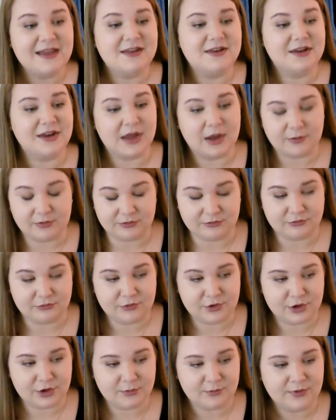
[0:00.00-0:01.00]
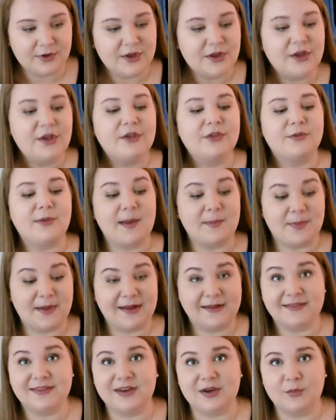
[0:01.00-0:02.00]
It didn't go with the room, so I
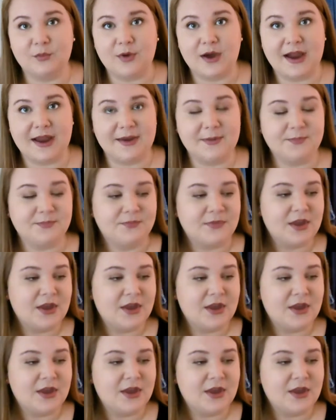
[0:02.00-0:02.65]
painted it white.